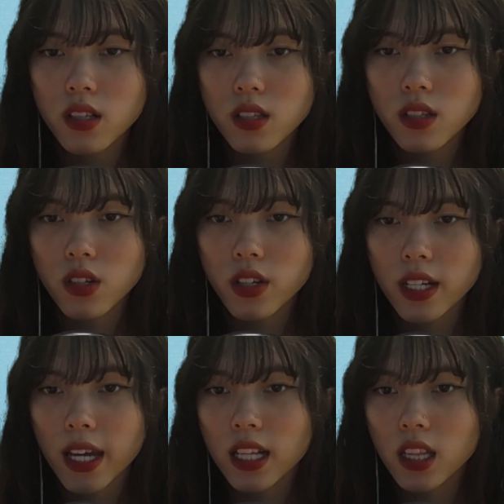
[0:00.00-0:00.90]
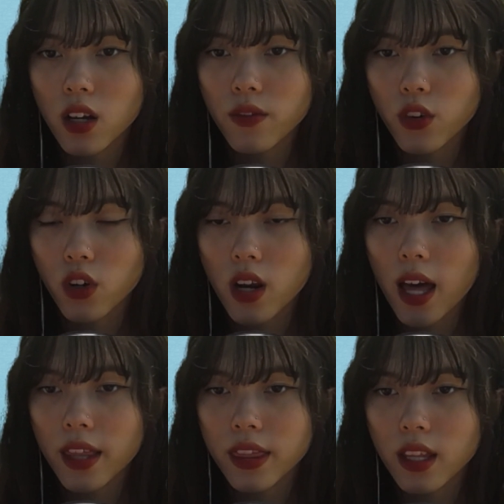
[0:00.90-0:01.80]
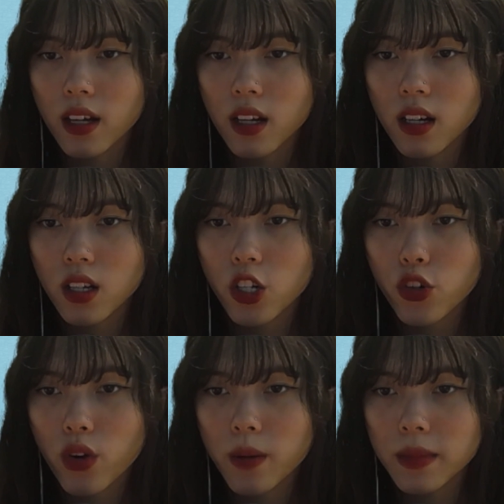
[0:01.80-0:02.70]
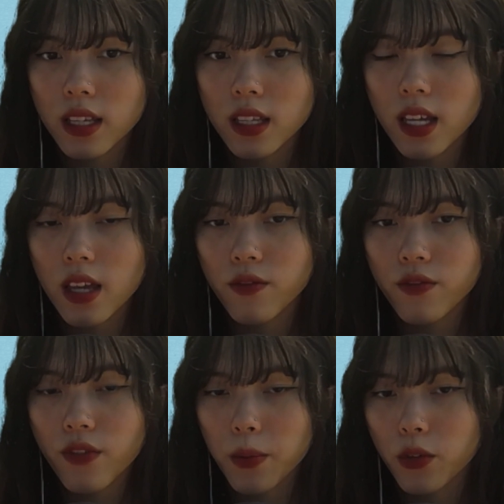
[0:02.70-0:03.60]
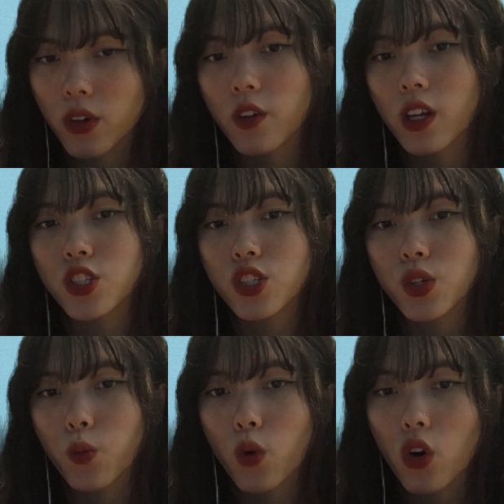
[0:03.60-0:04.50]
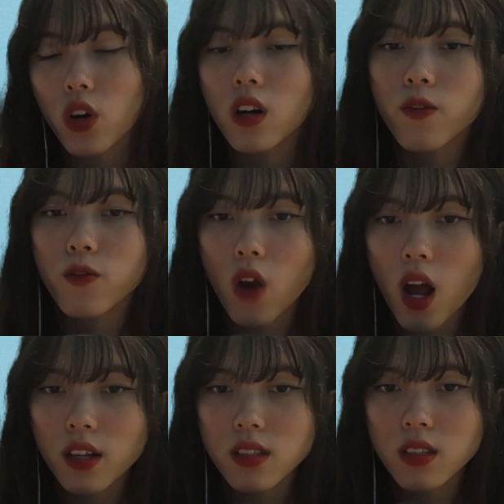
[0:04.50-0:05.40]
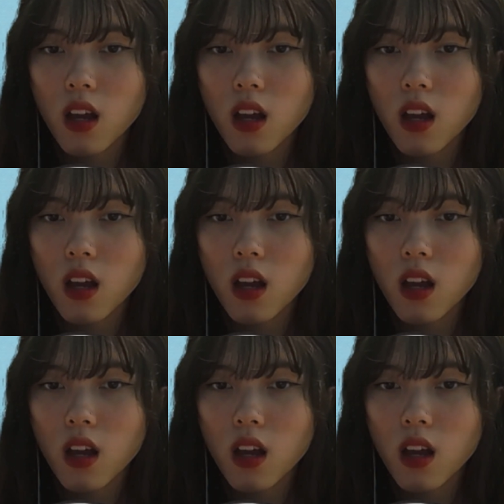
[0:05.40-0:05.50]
Sergei Lavrov at the Kremlin in February, she wore a fox